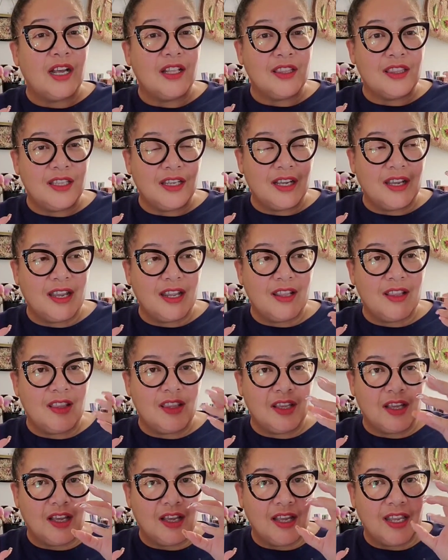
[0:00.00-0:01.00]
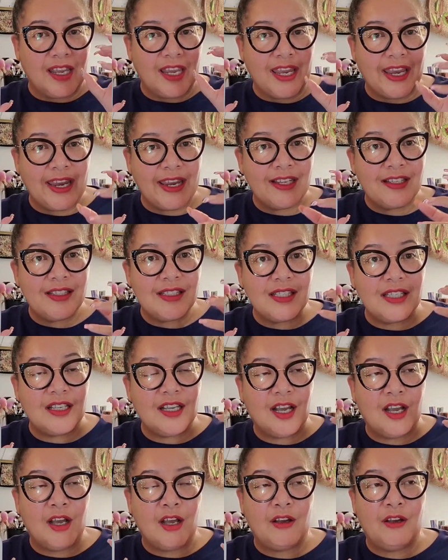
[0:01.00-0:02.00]
the hint
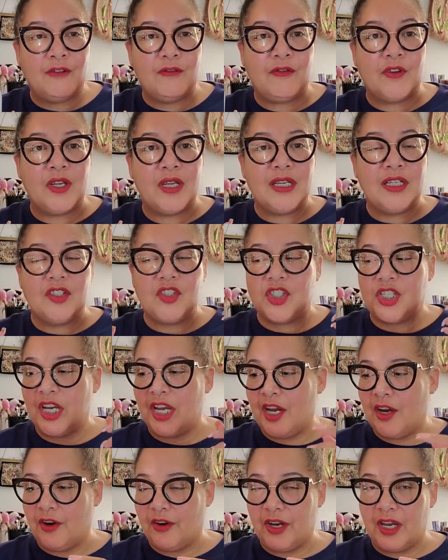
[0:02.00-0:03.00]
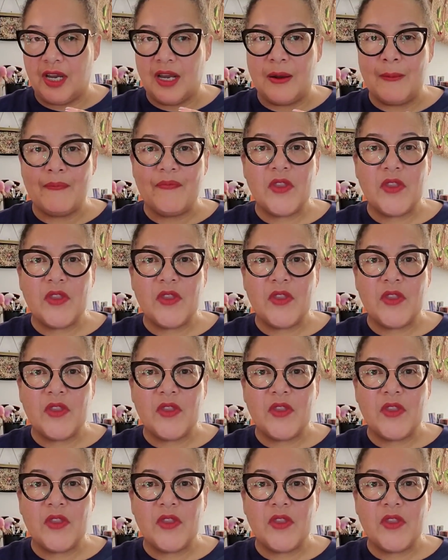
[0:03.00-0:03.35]
of cherry.